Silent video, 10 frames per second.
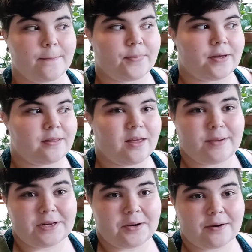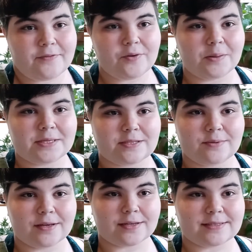but let me know if you want this to
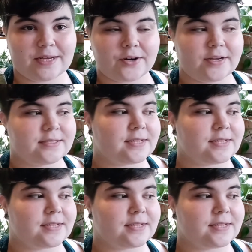be like a series